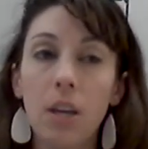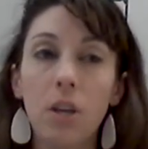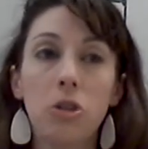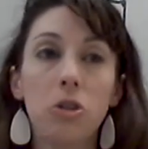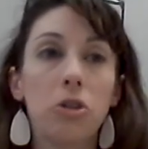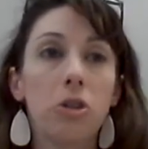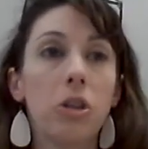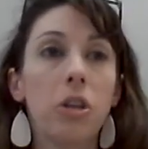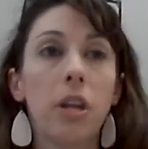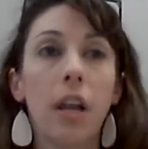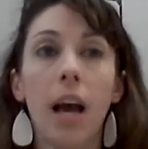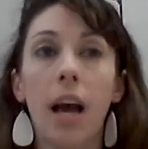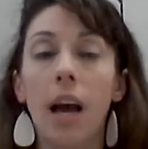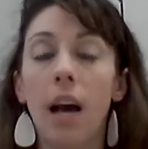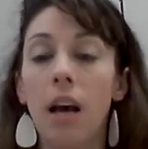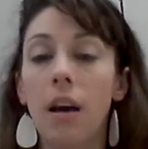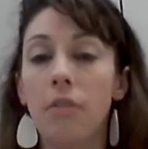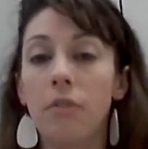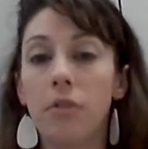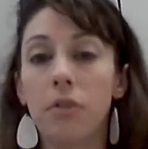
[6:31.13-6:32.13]
shouldn't
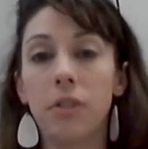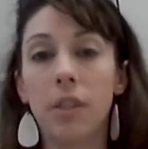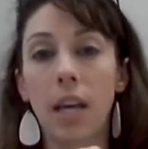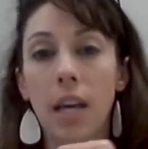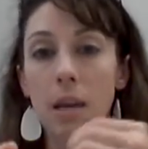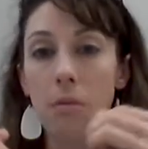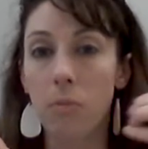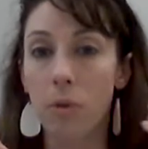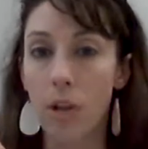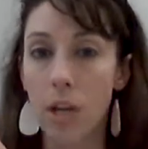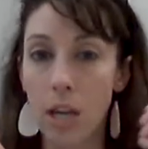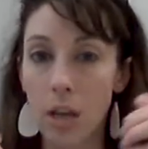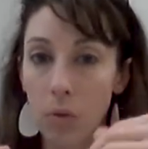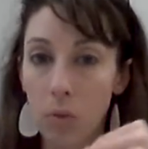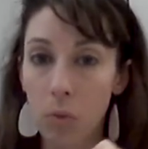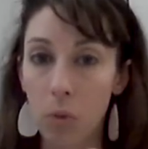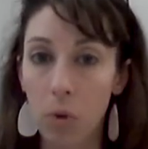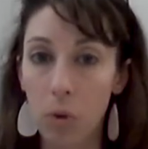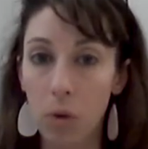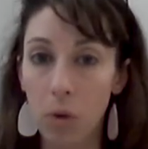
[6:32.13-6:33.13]
have same or
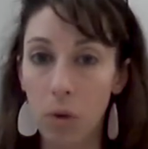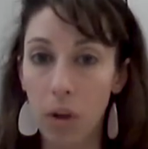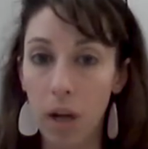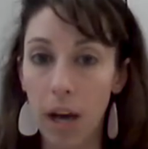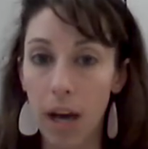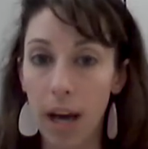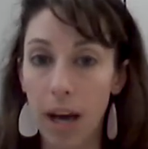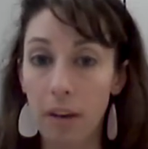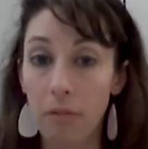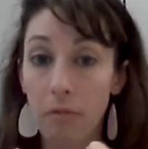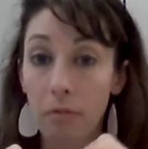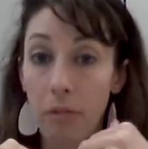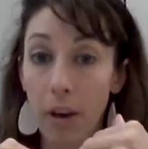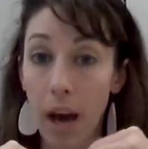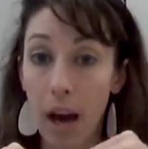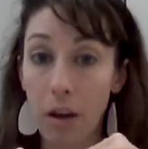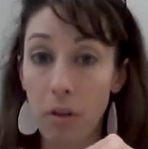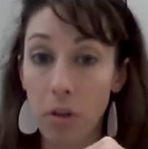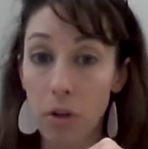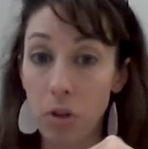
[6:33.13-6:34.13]
equal
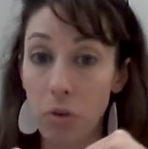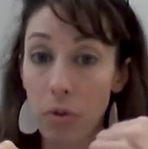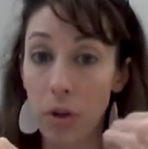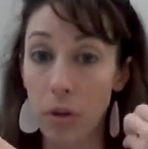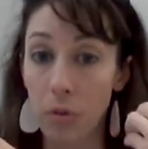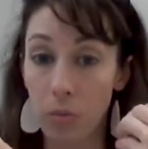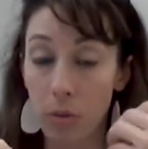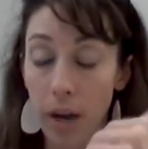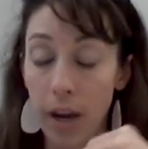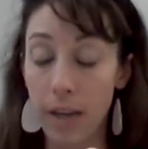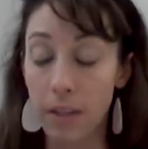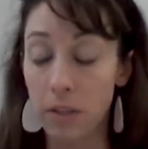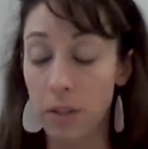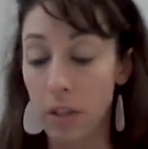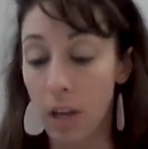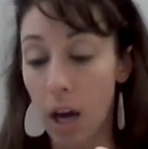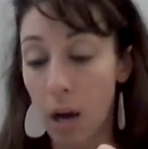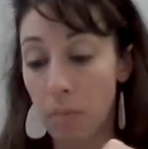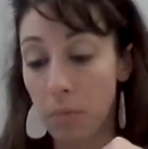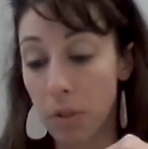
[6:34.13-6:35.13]
value and rights
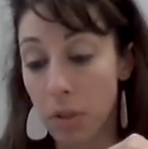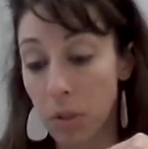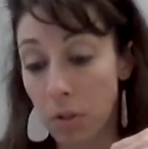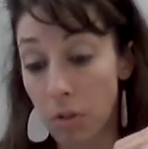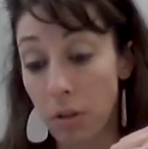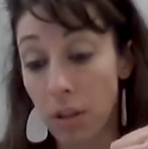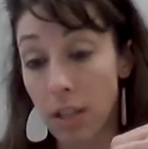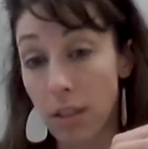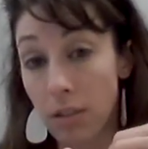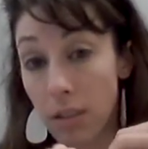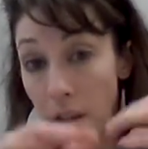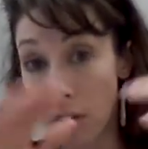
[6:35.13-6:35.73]
and opportunities.